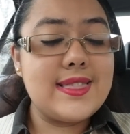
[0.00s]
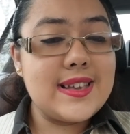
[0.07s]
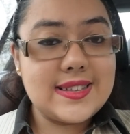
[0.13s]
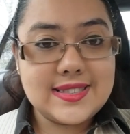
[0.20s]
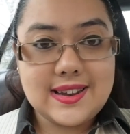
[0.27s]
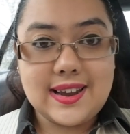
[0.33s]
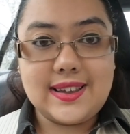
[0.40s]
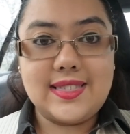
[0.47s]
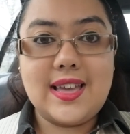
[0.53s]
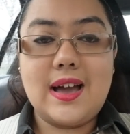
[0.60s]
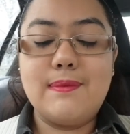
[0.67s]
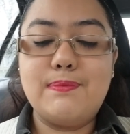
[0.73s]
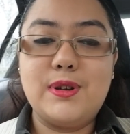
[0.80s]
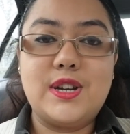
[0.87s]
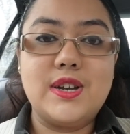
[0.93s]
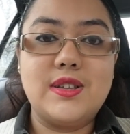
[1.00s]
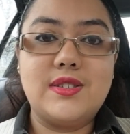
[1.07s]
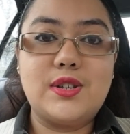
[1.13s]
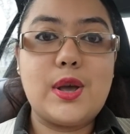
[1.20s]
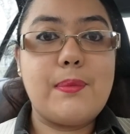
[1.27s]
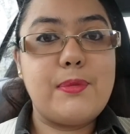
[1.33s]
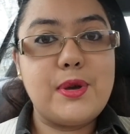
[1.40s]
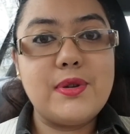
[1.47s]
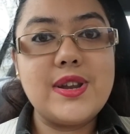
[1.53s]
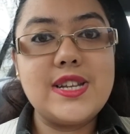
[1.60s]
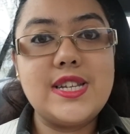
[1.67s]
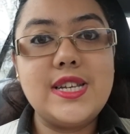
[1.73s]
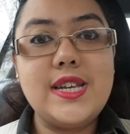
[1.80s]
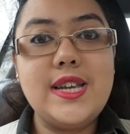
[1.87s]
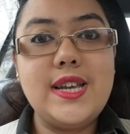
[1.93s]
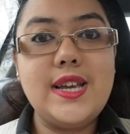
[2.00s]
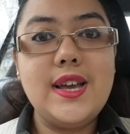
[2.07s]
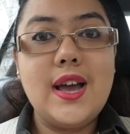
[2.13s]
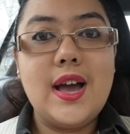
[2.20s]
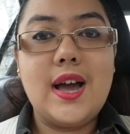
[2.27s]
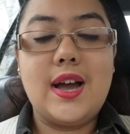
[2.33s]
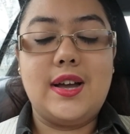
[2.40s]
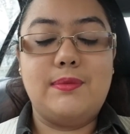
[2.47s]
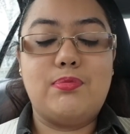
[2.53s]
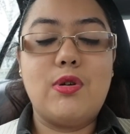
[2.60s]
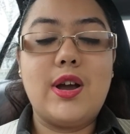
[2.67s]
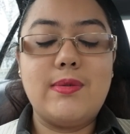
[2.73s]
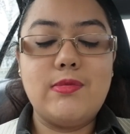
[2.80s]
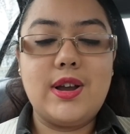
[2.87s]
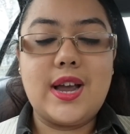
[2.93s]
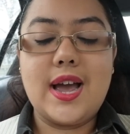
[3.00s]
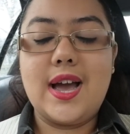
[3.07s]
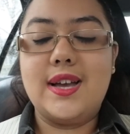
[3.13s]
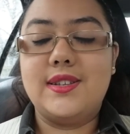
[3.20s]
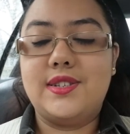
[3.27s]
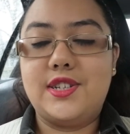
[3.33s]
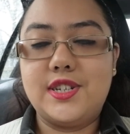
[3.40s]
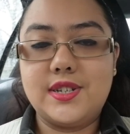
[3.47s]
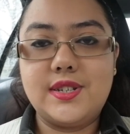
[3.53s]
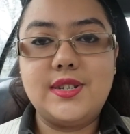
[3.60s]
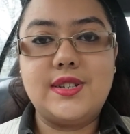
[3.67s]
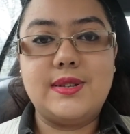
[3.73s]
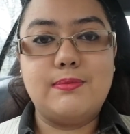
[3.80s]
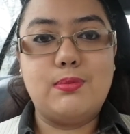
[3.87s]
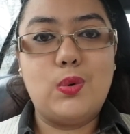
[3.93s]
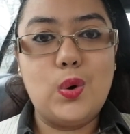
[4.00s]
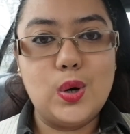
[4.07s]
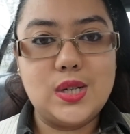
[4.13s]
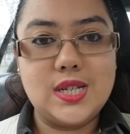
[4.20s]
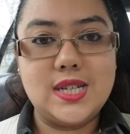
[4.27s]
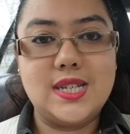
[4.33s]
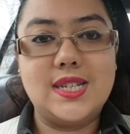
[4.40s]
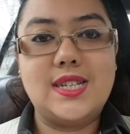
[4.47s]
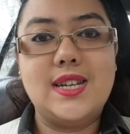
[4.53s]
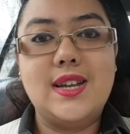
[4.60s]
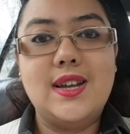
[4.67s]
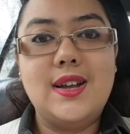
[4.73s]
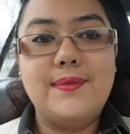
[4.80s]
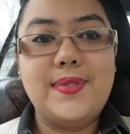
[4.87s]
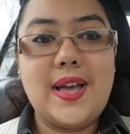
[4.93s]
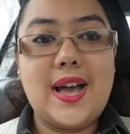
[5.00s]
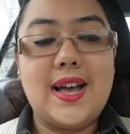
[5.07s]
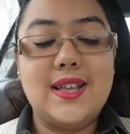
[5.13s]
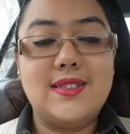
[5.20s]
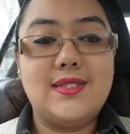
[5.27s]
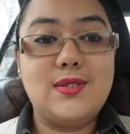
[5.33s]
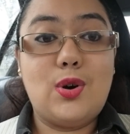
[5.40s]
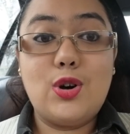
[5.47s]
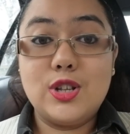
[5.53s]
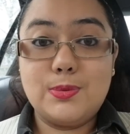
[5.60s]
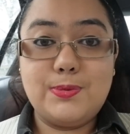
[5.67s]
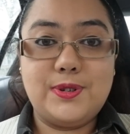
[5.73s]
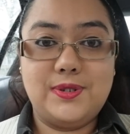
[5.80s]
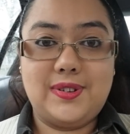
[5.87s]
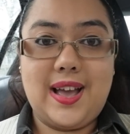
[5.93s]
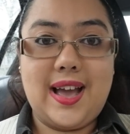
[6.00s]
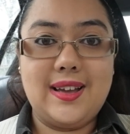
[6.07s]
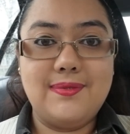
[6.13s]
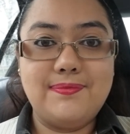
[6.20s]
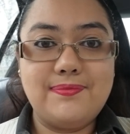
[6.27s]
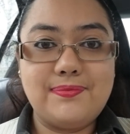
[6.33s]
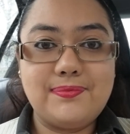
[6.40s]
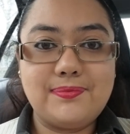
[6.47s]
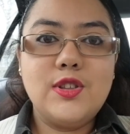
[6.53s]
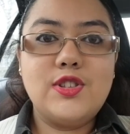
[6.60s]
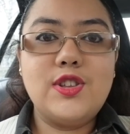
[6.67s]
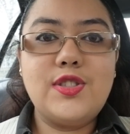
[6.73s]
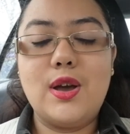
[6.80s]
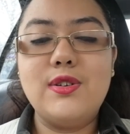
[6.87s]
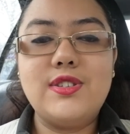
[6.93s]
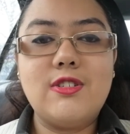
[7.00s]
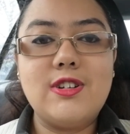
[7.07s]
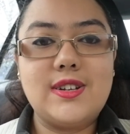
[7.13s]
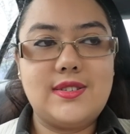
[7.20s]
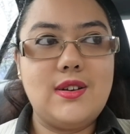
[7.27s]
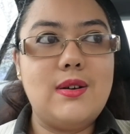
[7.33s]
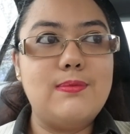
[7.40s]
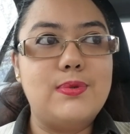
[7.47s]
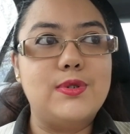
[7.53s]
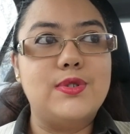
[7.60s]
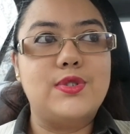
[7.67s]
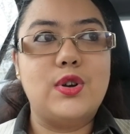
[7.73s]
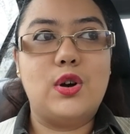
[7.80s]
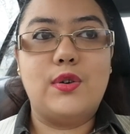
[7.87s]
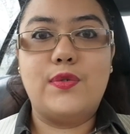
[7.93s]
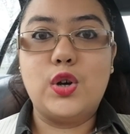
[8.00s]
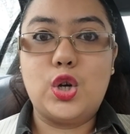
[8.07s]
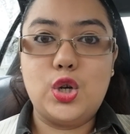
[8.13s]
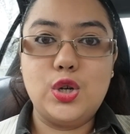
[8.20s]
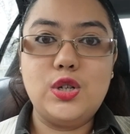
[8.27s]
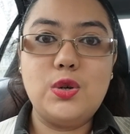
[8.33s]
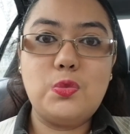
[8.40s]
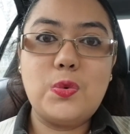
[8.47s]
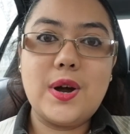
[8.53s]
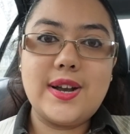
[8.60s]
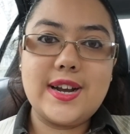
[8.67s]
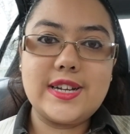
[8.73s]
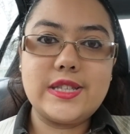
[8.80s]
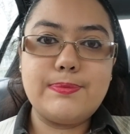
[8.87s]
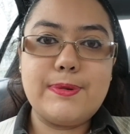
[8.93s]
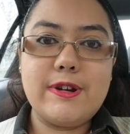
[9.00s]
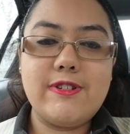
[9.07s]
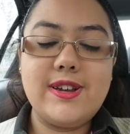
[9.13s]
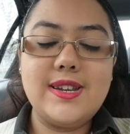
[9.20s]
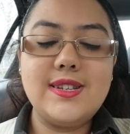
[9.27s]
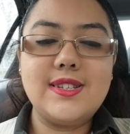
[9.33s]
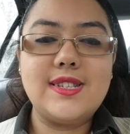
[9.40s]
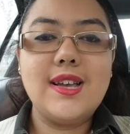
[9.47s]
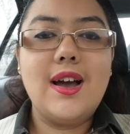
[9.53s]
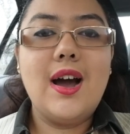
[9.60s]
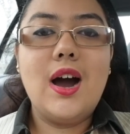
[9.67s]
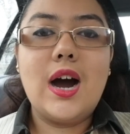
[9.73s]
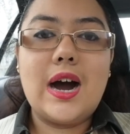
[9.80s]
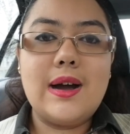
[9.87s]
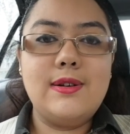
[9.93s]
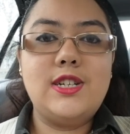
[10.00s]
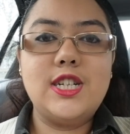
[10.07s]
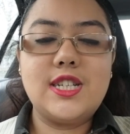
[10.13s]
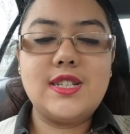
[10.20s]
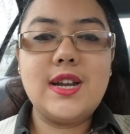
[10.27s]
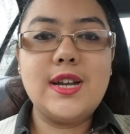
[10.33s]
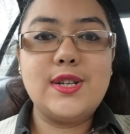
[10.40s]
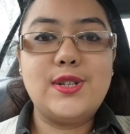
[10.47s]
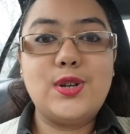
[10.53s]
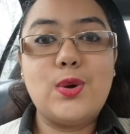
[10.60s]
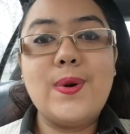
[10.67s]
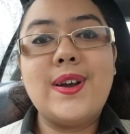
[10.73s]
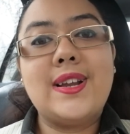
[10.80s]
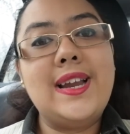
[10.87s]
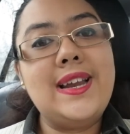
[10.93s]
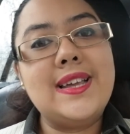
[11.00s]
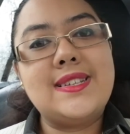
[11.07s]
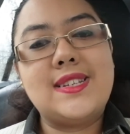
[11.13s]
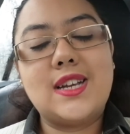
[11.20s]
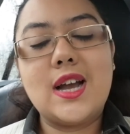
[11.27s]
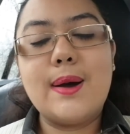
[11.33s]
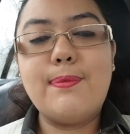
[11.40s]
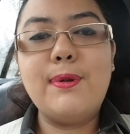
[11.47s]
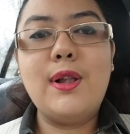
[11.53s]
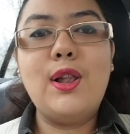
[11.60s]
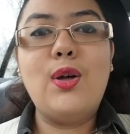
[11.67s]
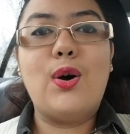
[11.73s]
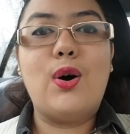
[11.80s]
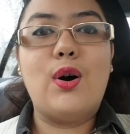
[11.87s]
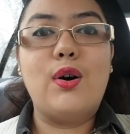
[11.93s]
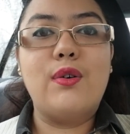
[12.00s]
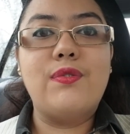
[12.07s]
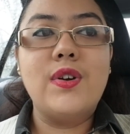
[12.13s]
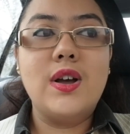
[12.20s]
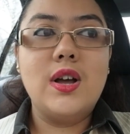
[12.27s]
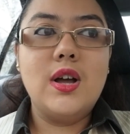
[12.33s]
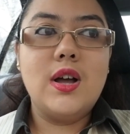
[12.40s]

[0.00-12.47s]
things like that, because community and primary care is just as important as hospital care. So those are examples of good work experience. I'd just like to quickly list a couple of